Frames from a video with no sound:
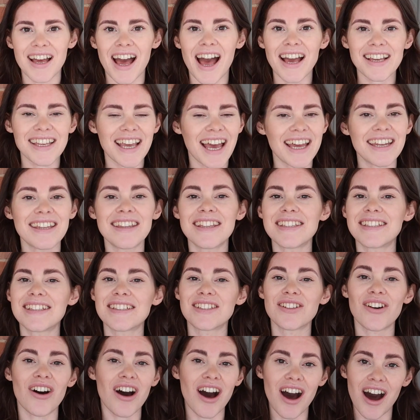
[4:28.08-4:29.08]
Again, this is
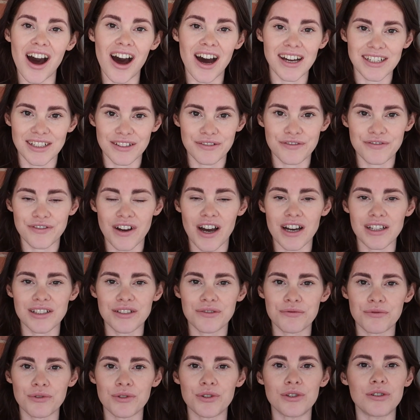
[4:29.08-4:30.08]
not a hard and
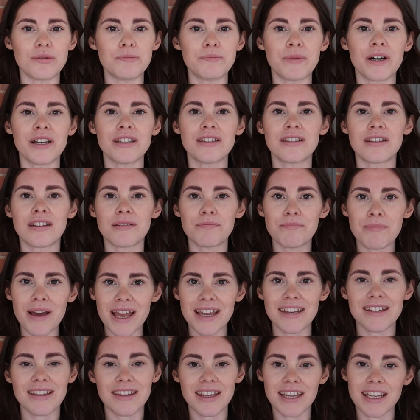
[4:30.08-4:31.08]
fast rule, but the
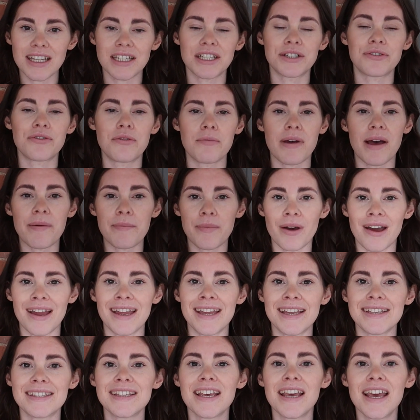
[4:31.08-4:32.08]
main thing to remember
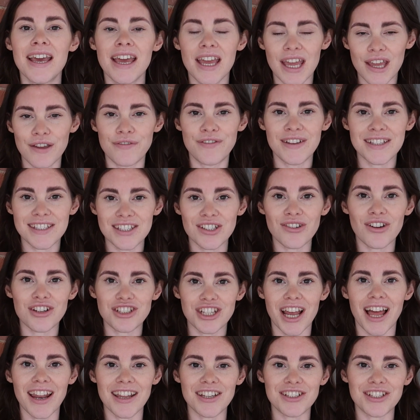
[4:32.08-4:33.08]
is if it's not
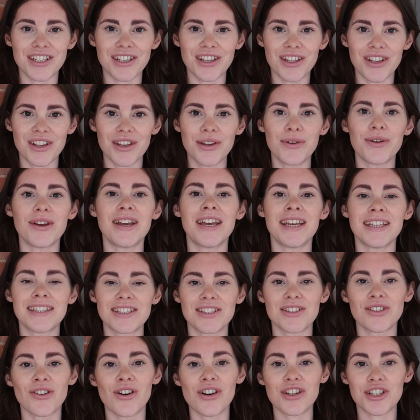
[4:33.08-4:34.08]
challenging you, it's
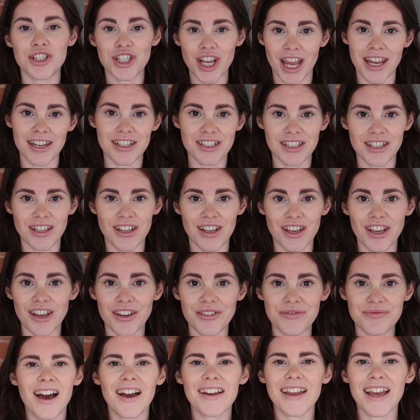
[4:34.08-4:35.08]
not changing you.
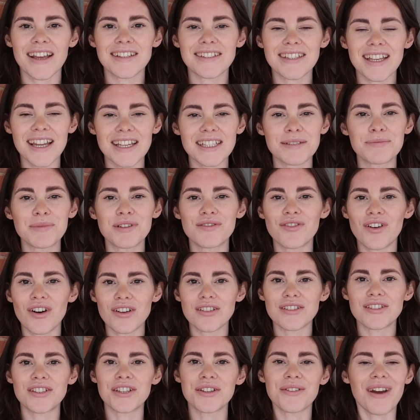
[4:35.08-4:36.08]
Okay, so let's move
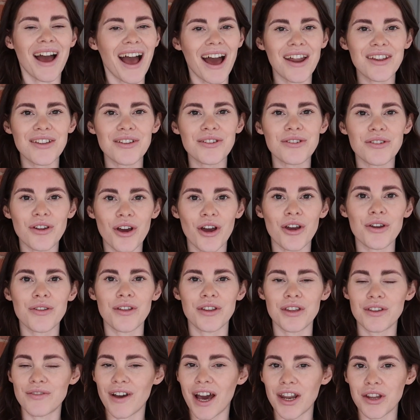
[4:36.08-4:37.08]
on to how do you know that
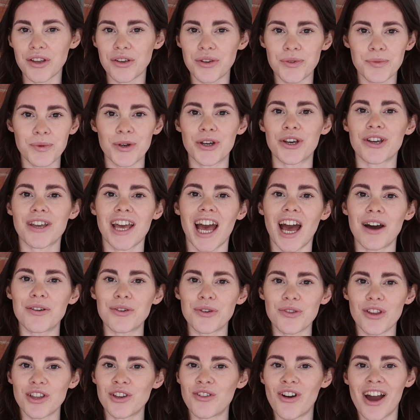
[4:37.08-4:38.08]
you've had a good workout or
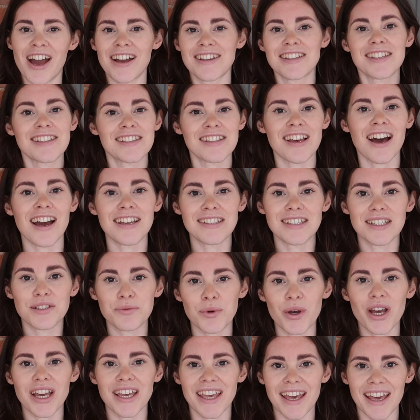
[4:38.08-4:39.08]
that your exercise is
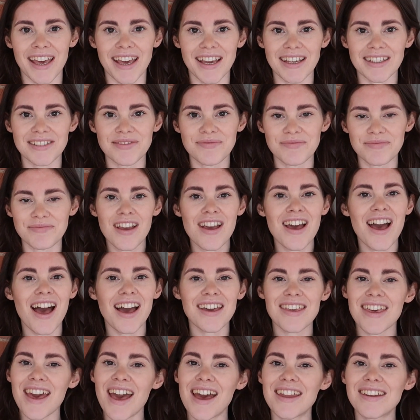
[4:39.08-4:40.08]
working?
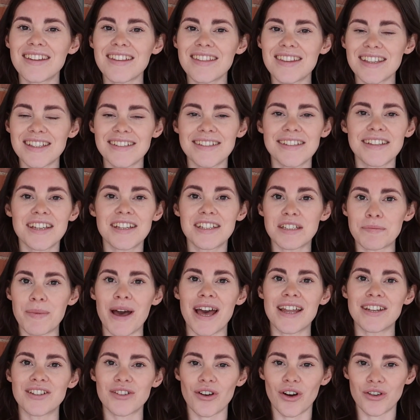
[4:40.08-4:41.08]
Again, this is going to
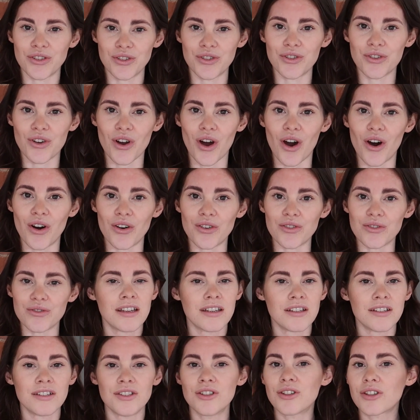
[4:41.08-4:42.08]
depend on your goal.
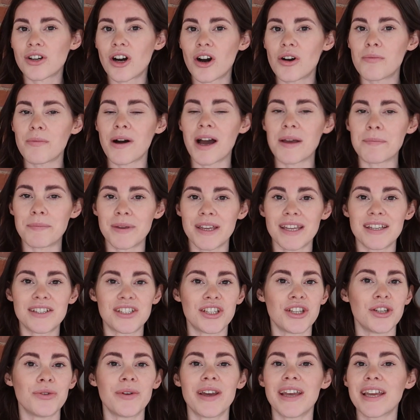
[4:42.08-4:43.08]
Your goal might be
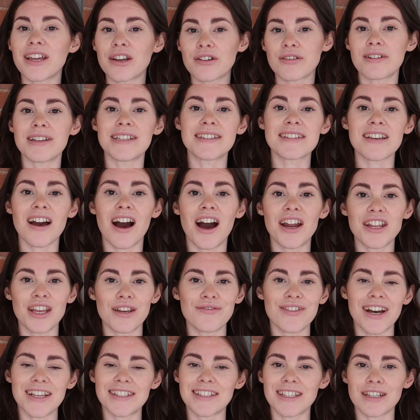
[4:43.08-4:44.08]
to increase
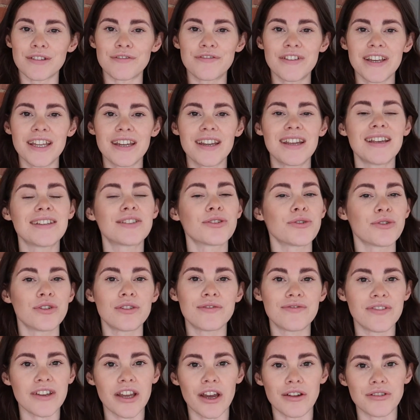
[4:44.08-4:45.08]
cardiovascular fitness or your
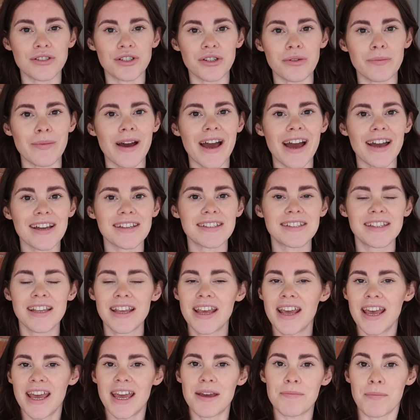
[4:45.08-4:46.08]
VO2 max.
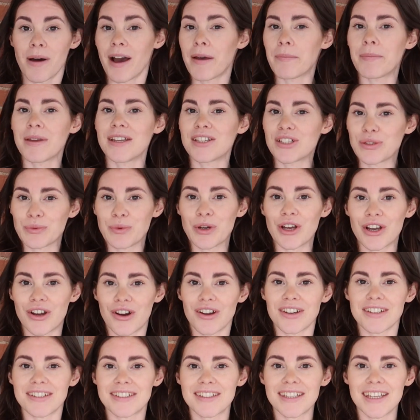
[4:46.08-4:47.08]
It might be to work on
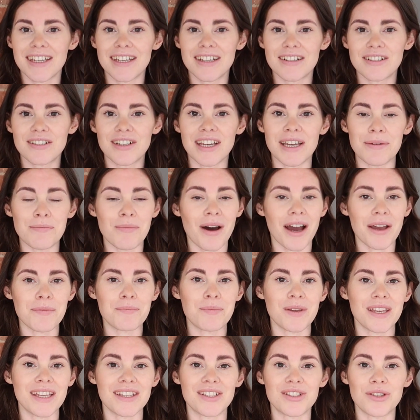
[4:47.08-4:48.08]
a skill, it might
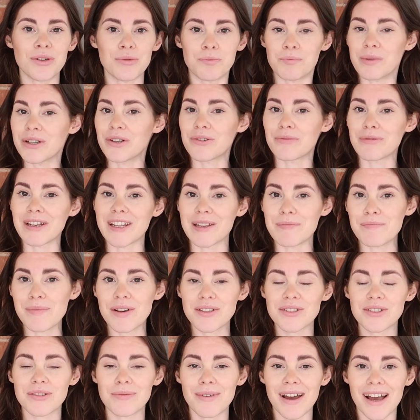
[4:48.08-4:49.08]
be to build lean
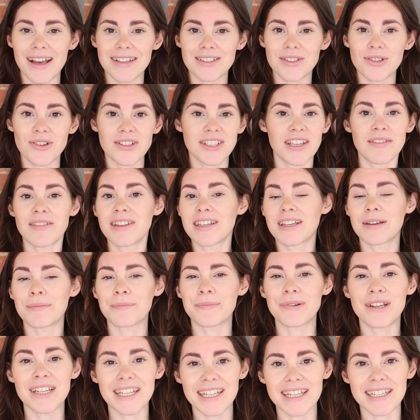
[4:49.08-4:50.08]
muscle mass, or something
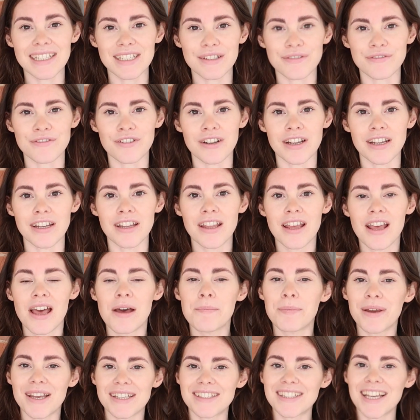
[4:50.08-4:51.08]
completely different.
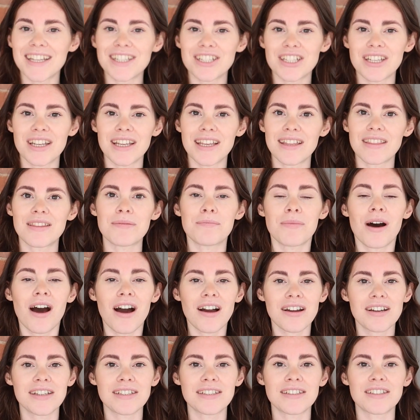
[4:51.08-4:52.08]
But essentially, the
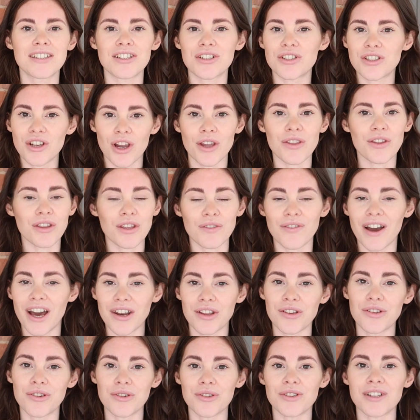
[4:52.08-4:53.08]
markers that show that you've had
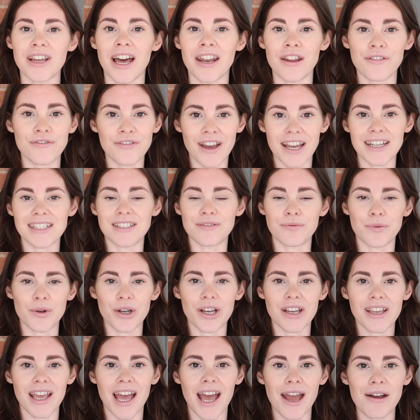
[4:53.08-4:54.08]
a good and effective
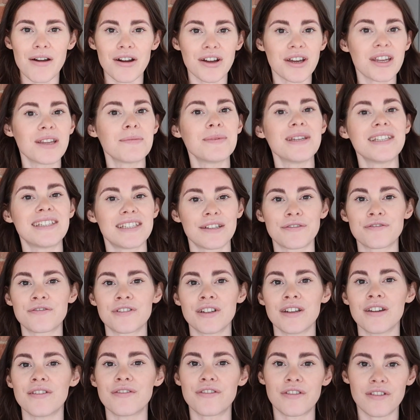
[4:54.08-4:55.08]
workout are going to be
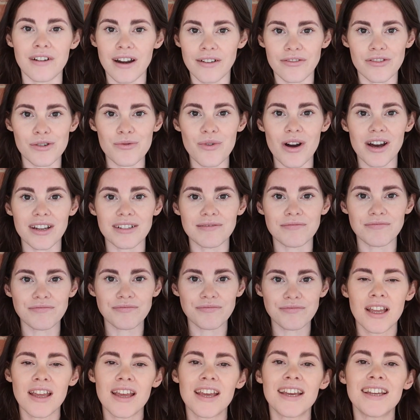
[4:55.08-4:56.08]
different for everyone.
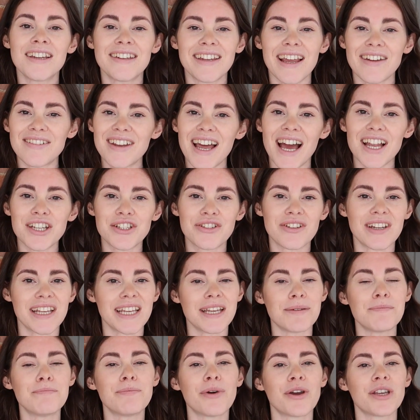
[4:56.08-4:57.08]
Now naturally,
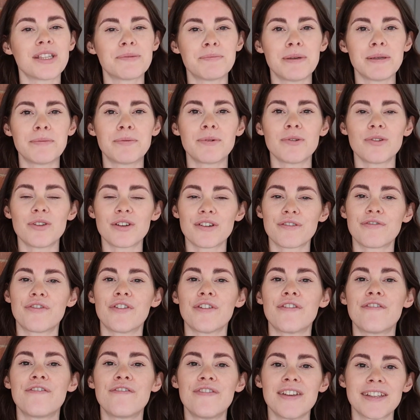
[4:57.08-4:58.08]
most people look for
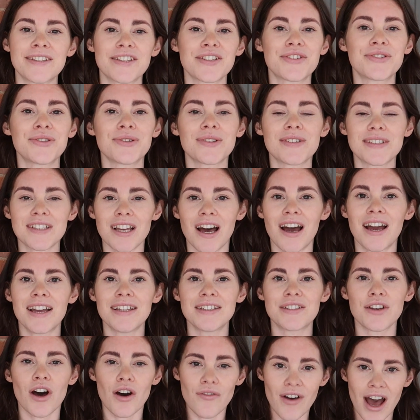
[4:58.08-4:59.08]
physical
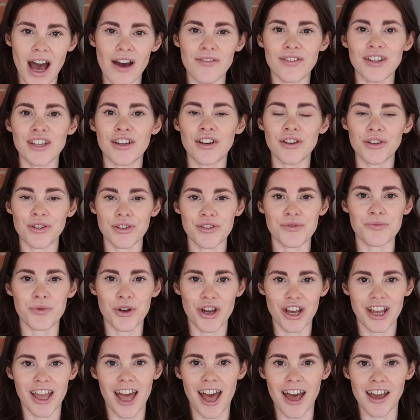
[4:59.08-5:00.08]
signs of having a good
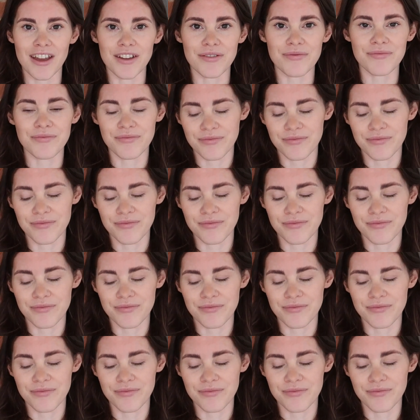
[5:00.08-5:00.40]
workout.